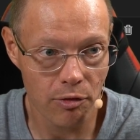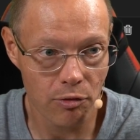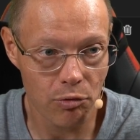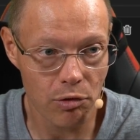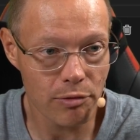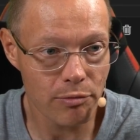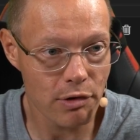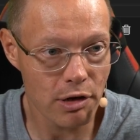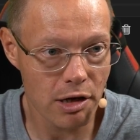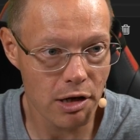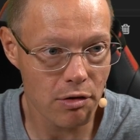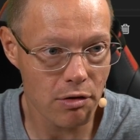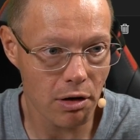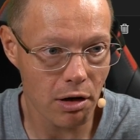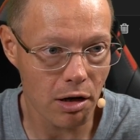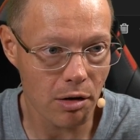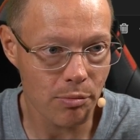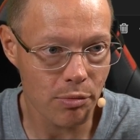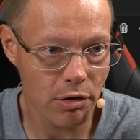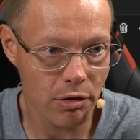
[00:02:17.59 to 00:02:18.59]
When we go
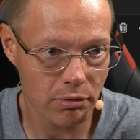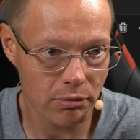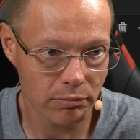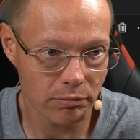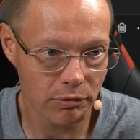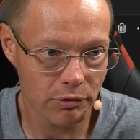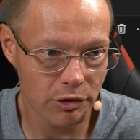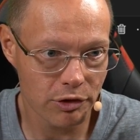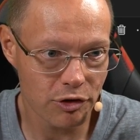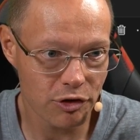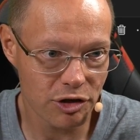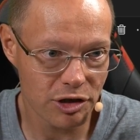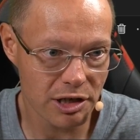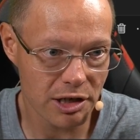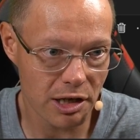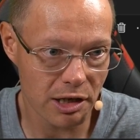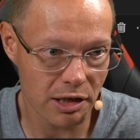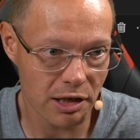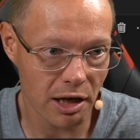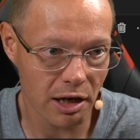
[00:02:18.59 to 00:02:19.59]
up, you
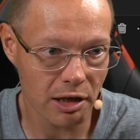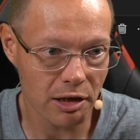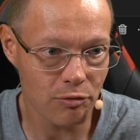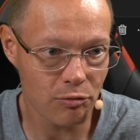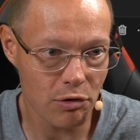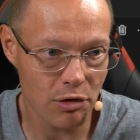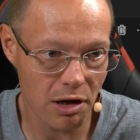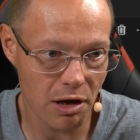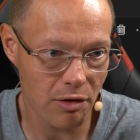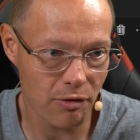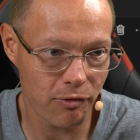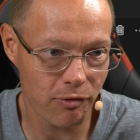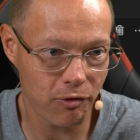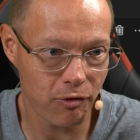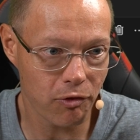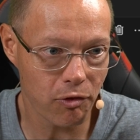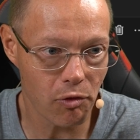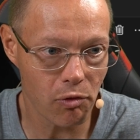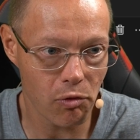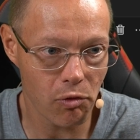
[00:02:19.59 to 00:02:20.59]
see again we have
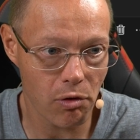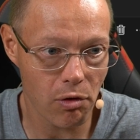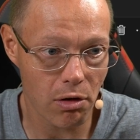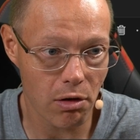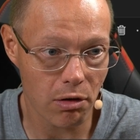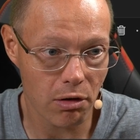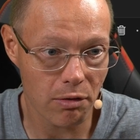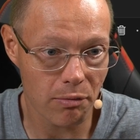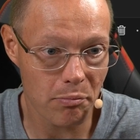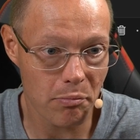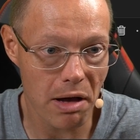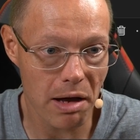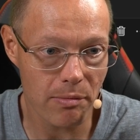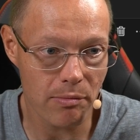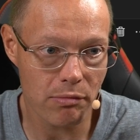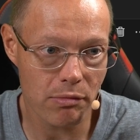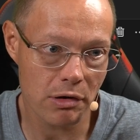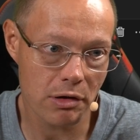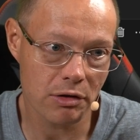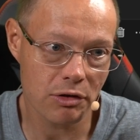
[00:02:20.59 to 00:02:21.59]
4
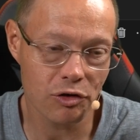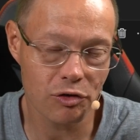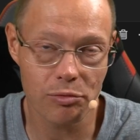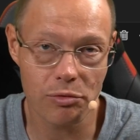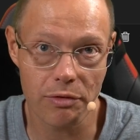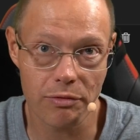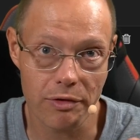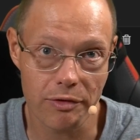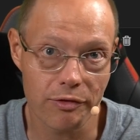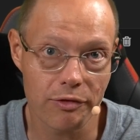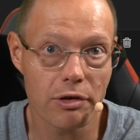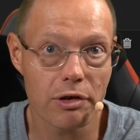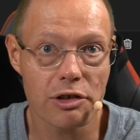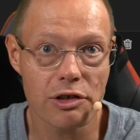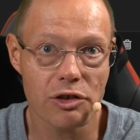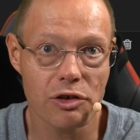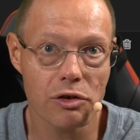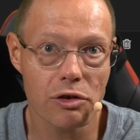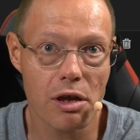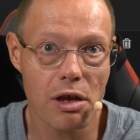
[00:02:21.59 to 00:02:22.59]
members with a
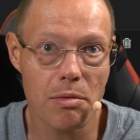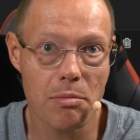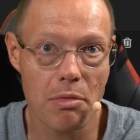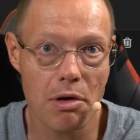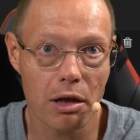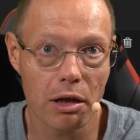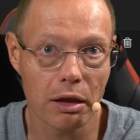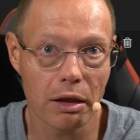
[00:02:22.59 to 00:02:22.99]
first name,